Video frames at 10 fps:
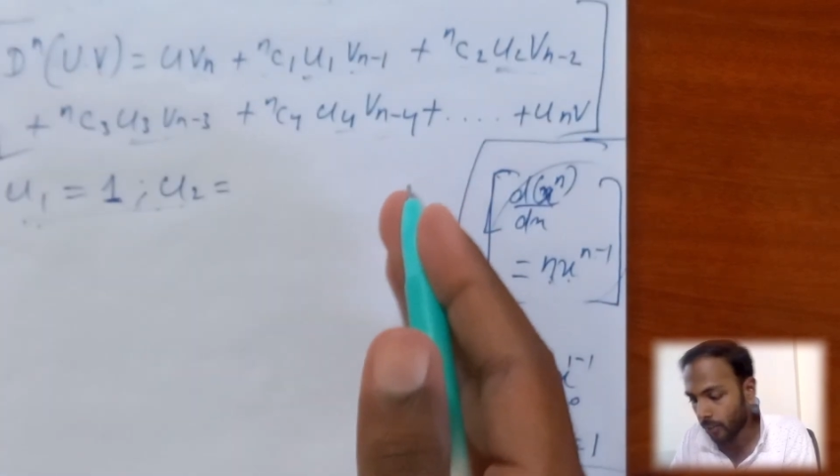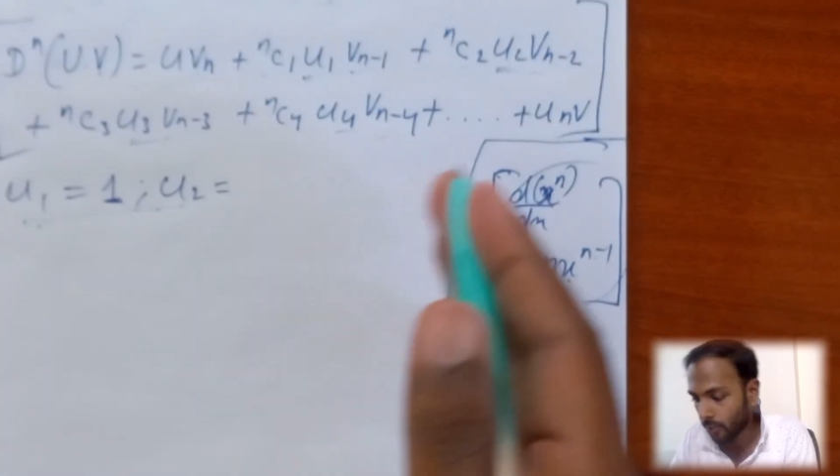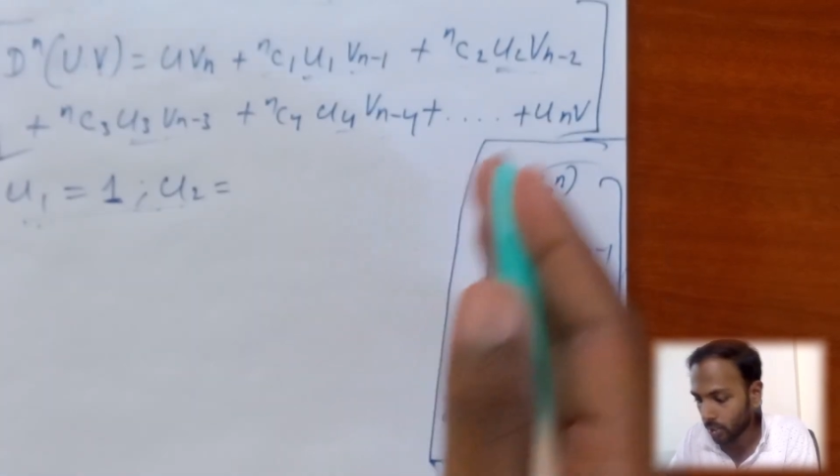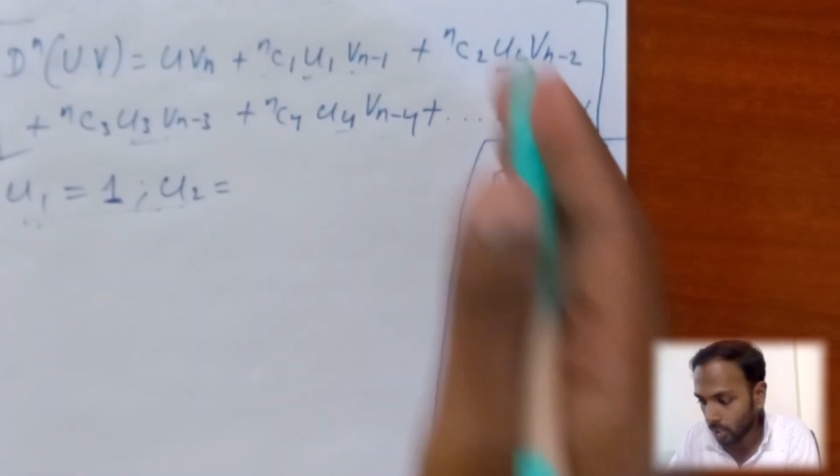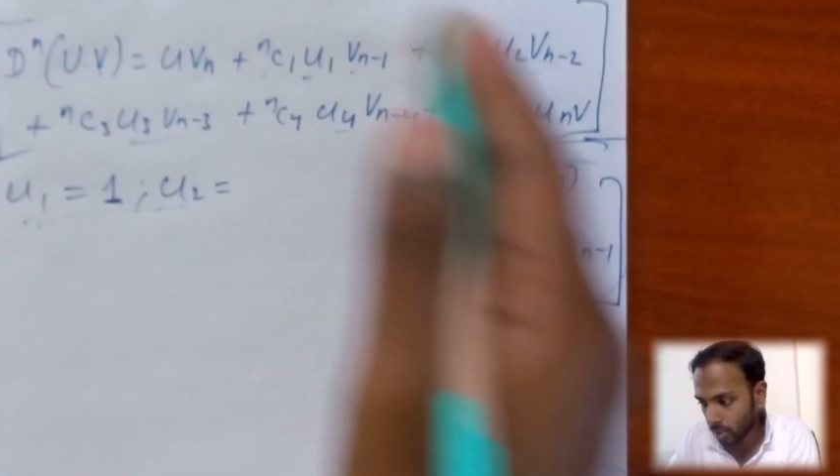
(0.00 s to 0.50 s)

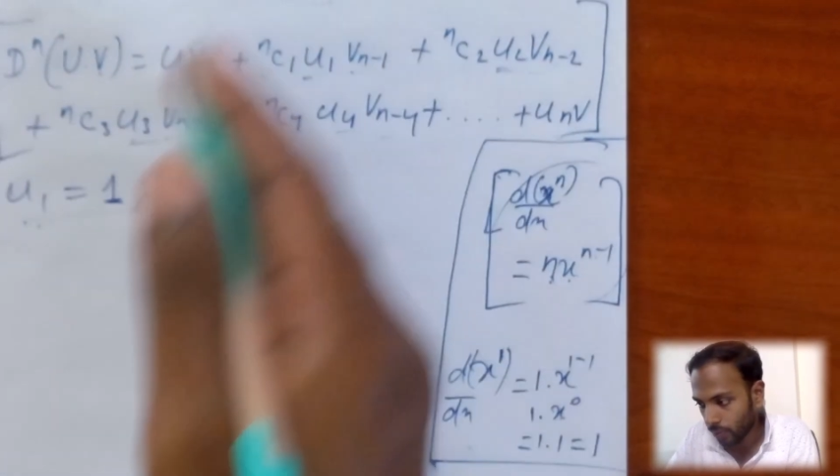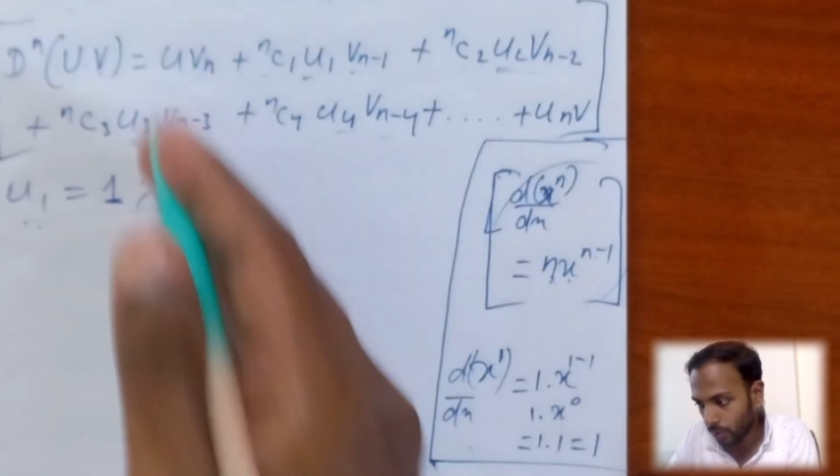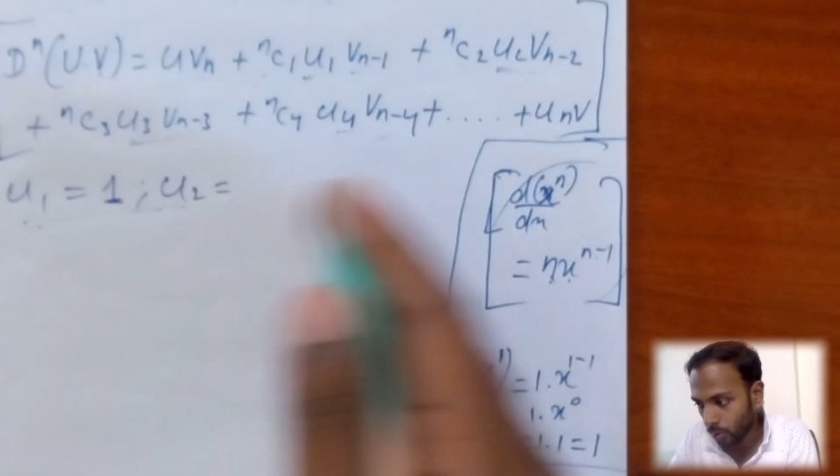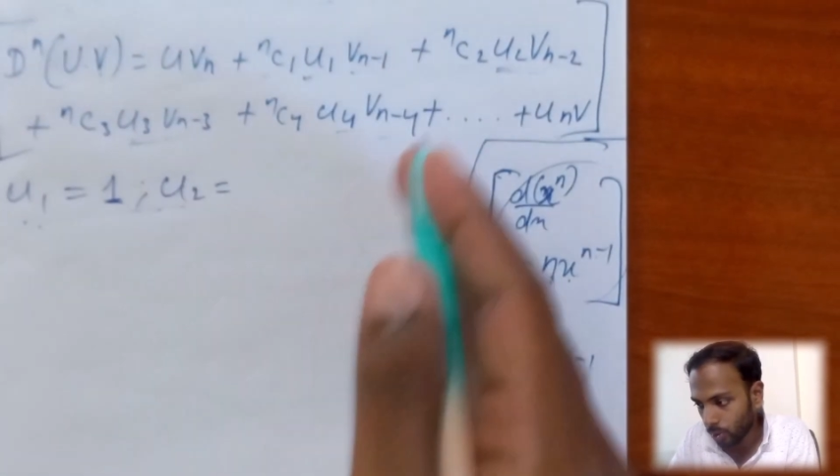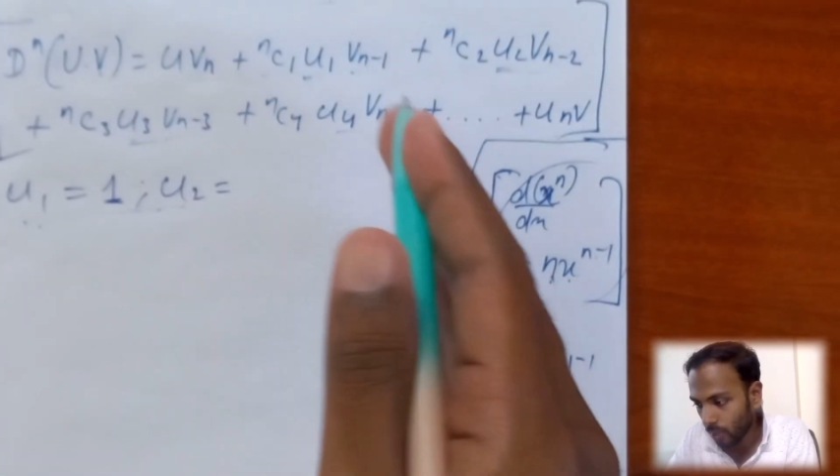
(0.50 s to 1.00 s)
Differentiation of
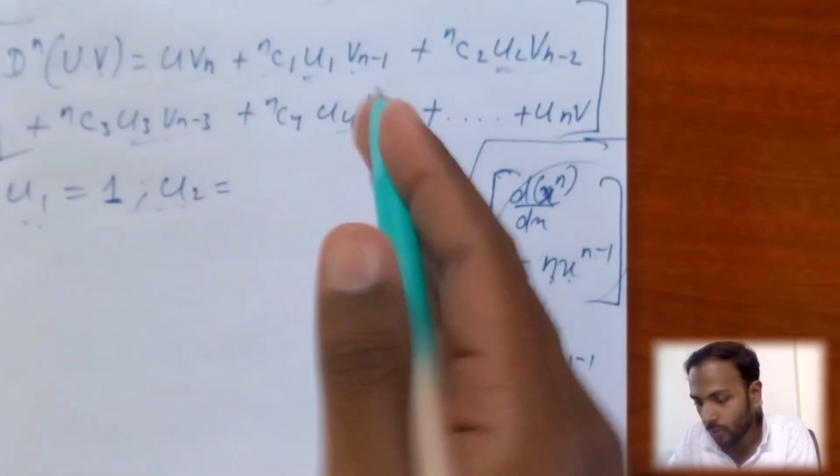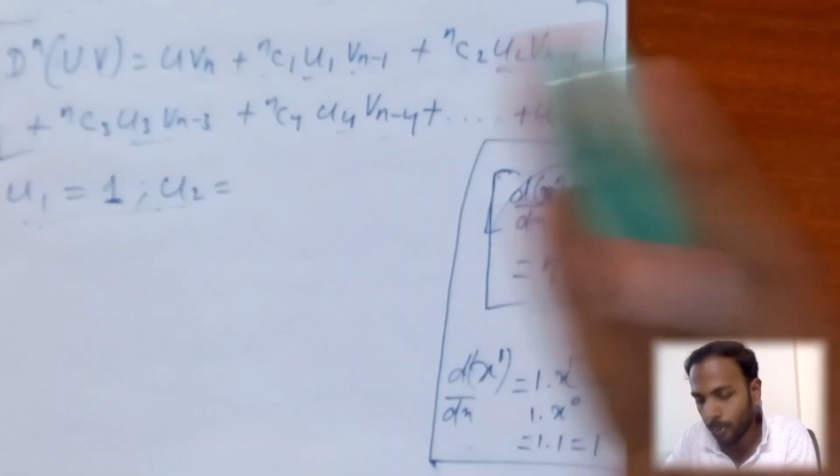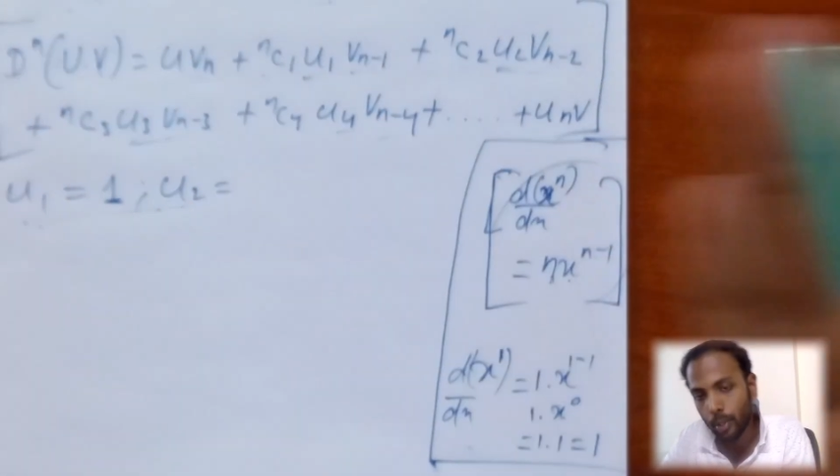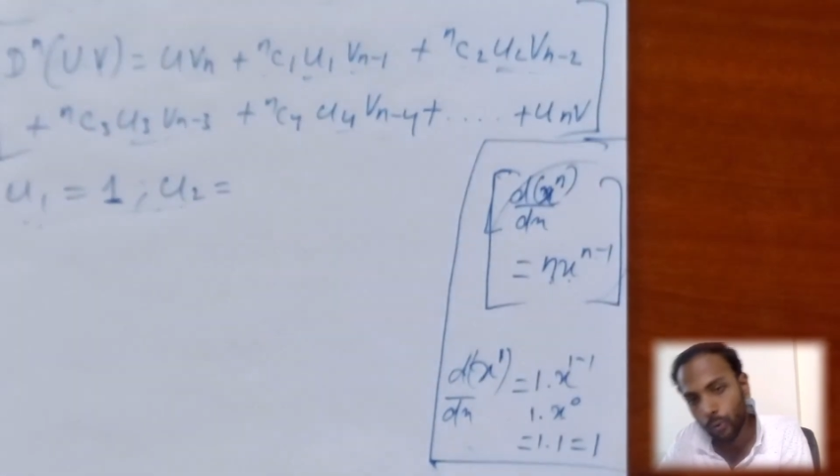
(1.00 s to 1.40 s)
u3 will be